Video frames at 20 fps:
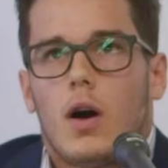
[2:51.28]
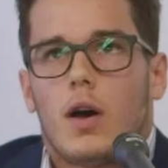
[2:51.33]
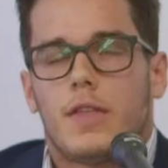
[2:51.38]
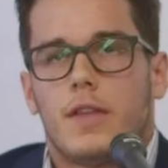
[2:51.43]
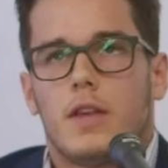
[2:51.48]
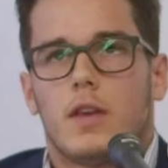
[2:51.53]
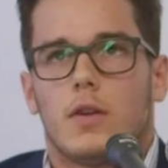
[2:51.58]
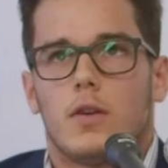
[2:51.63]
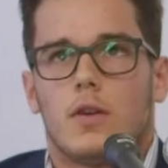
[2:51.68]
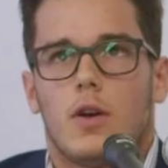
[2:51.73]
I
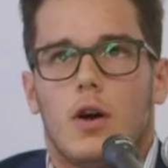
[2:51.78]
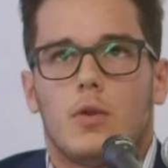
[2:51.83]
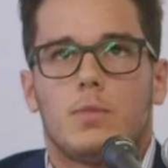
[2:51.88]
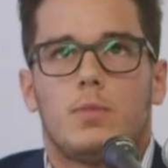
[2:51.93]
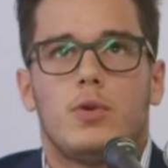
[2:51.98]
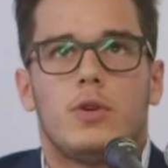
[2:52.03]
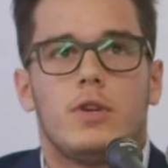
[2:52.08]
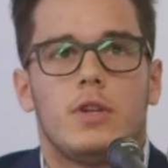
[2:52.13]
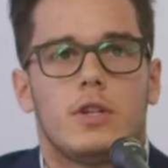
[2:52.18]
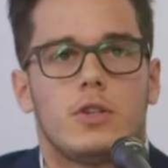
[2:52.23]
think I'll
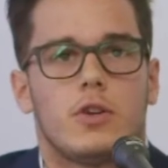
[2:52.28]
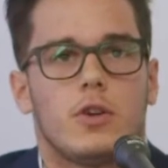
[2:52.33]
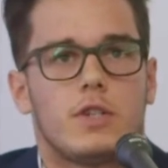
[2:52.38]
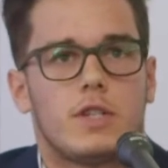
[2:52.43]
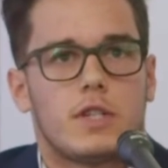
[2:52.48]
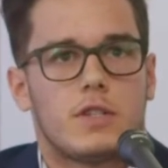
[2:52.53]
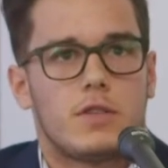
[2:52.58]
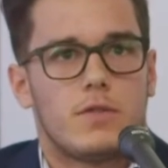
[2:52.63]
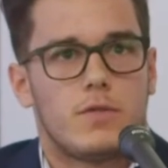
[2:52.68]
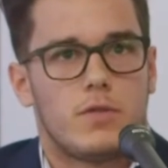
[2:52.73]
put it in
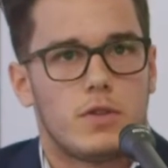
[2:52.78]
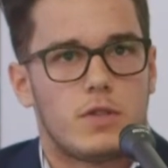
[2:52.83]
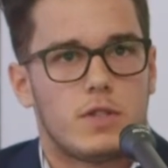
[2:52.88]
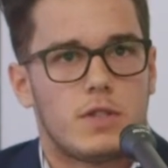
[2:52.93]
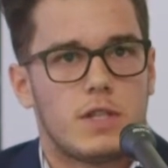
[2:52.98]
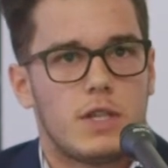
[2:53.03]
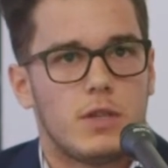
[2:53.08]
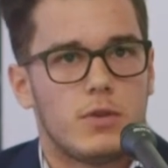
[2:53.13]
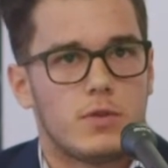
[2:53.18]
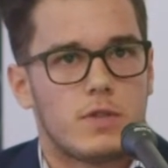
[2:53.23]
context of the
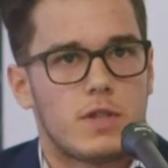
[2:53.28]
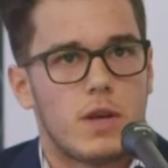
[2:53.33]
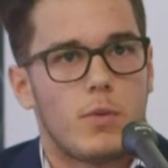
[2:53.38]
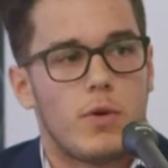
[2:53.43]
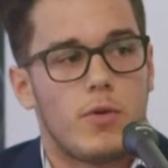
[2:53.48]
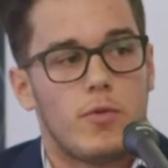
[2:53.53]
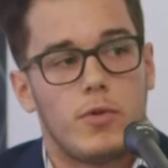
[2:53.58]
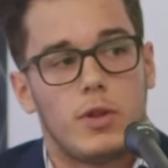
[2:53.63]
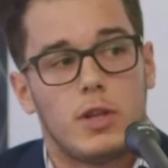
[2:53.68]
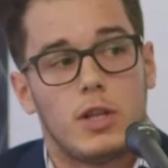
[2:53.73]
skills that
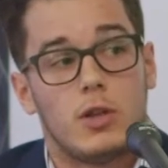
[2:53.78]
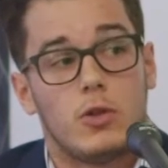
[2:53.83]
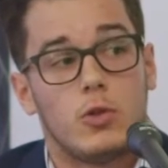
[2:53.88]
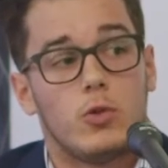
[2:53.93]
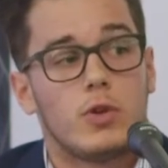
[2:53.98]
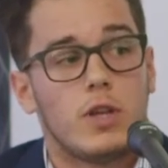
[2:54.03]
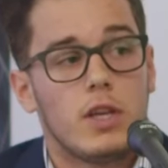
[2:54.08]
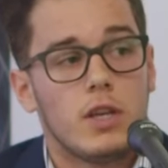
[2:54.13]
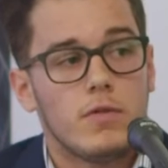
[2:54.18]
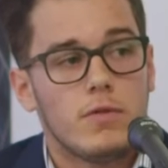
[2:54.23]
we're really
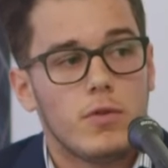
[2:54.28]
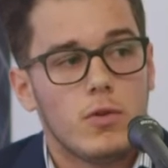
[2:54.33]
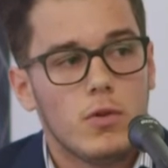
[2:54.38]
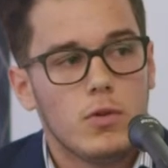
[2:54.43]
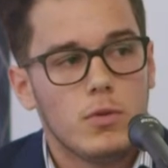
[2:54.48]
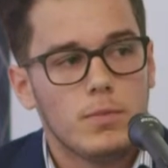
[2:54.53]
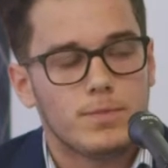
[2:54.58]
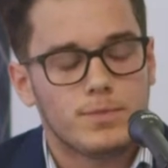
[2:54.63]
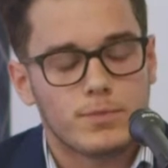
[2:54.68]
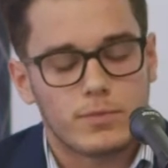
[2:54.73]
looking
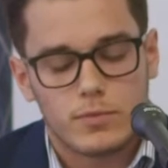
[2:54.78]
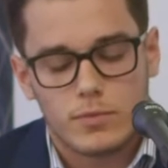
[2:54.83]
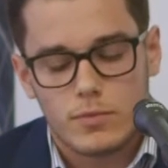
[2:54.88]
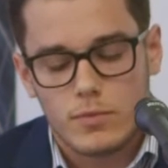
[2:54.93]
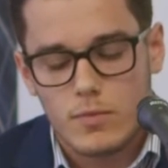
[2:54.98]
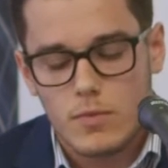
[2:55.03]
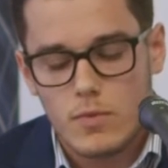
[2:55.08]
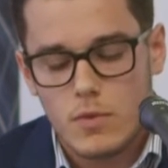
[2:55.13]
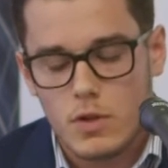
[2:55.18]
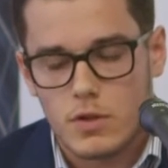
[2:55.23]
for.
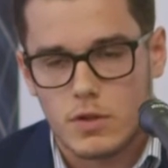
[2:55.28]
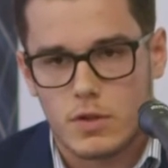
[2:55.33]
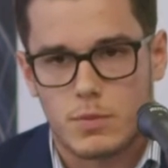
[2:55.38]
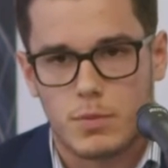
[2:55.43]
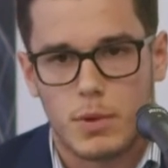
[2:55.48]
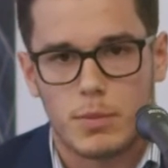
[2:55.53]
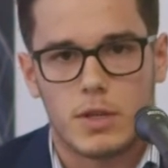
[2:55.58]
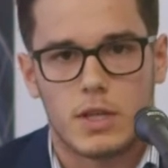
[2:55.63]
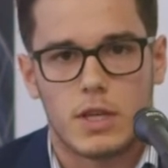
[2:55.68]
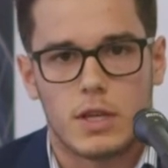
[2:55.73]
So there's
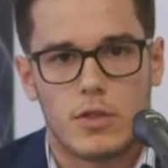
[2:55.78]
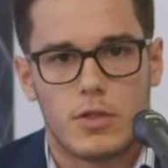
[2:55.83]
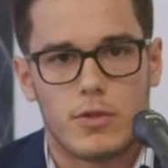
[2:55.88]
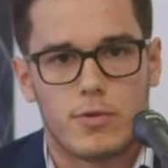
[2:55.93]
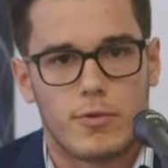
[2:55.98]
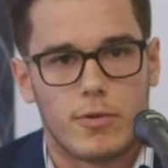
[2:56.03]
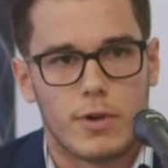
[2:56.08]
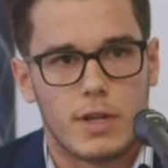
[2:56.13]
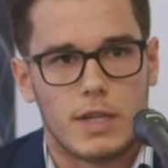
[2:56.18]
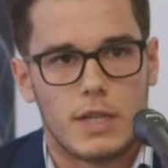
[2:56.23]
probably
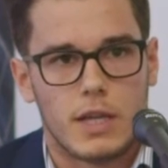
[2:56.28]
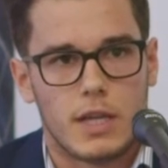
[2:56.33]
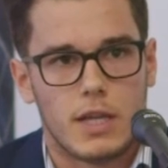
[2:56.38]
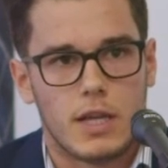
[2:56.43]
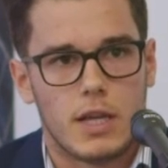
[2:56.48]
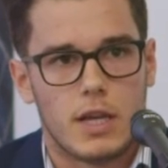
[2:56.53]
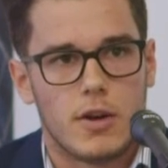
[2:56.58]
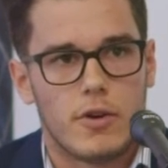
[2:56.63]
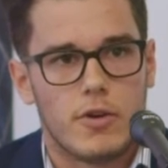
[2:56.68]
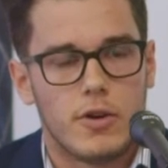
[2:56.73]
3
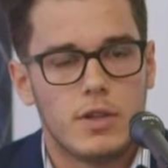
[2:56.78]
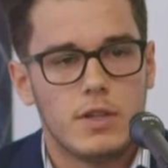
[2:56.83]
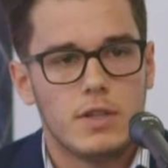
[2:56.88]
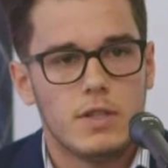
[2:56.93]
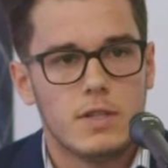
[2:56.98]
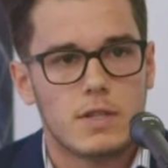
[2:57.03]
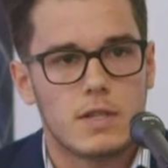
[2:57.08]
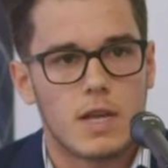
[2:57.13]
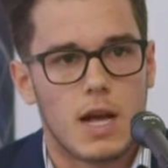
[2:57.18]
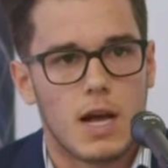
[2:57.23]
key
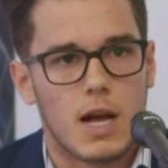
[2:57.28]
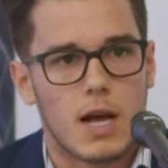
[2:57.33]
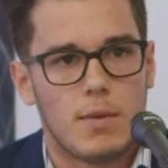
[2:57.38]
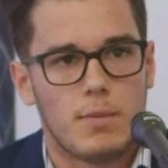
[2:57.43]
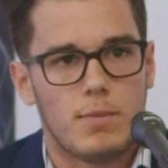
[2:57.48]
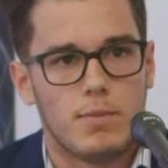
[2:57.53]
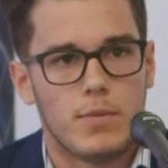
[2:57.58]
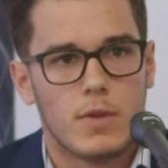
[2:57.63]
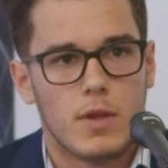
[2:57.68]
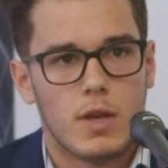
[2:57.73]
areas.
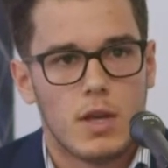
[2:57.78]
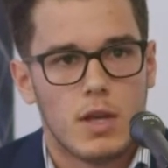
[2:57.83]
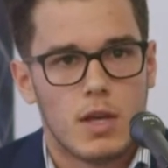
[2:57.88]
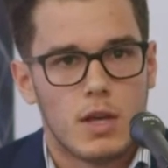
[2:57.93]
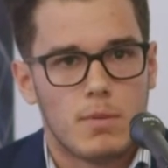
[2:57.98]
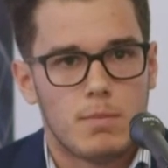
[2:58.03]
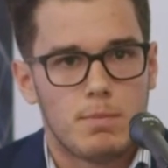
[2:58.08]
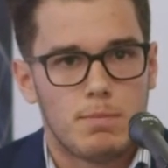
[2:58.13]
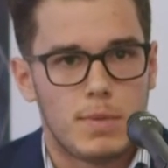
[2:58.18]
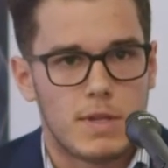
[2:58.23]

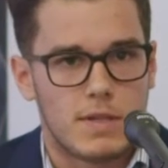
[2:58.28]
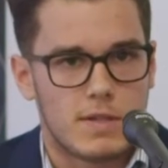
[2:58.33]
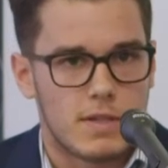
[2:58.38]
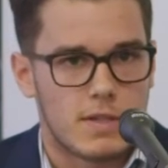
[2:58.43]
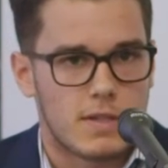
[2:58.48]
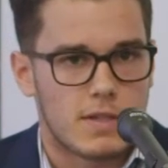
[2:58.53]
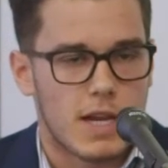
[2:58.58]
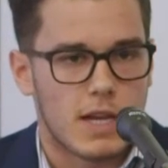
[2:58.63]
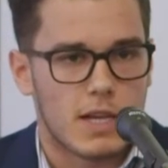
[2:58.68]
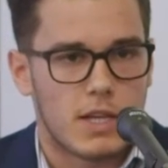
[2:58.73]

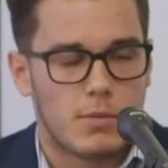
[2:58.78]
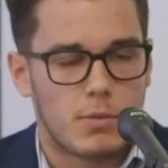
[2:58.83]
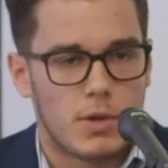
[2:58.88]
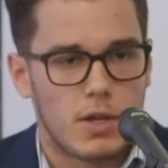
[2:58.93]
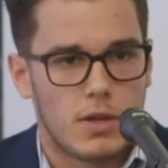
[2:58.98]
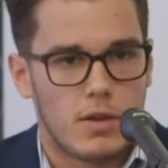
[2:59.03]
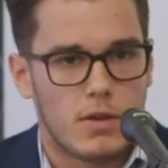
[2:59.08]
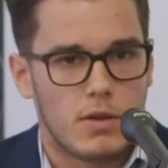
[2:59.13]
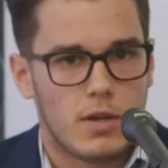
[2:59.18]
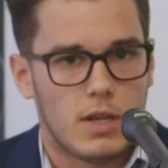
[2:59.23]
Business
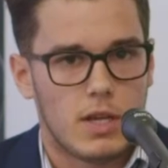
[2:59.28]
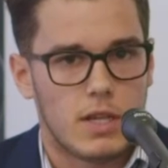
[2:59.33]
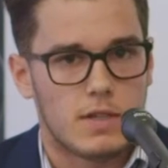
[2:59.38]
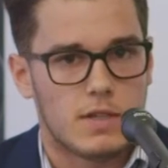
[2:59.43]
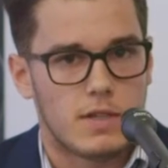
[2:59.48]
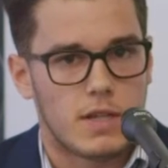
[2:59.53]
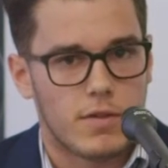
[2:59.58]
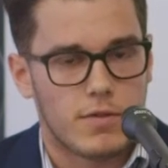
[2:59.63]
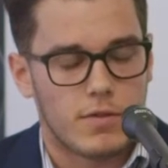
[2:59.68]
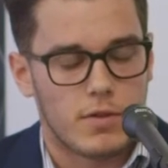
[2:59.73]
acumen
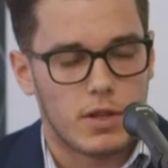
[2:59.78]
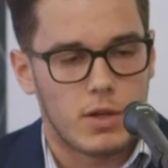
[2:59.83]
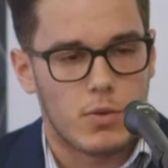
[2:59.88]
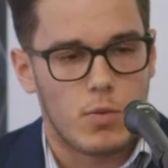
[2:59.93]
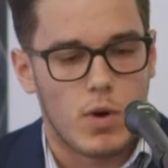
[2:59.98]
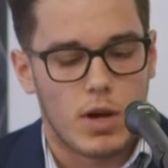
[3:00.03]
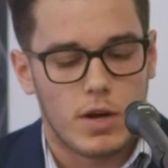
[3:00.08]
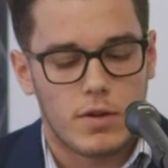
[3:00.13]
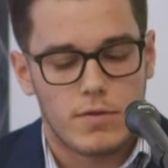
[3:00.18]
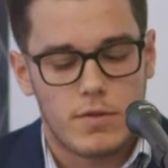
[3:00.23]
is definitely
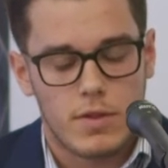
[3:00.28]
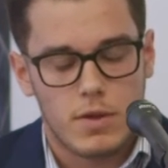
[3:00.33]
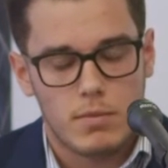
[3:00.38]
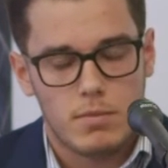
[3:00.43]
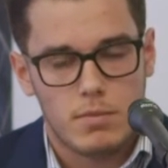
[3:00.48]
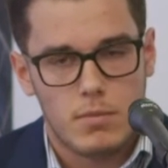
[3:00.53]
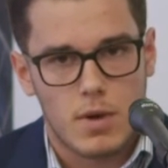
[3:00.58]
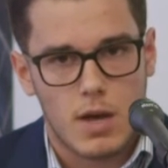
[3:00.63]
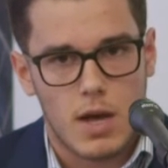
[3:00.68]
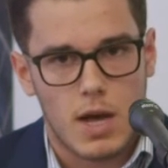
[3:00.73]
one of
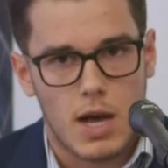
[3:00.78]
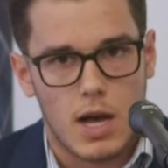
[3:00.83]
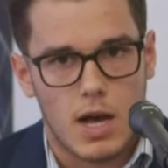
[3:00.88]
them.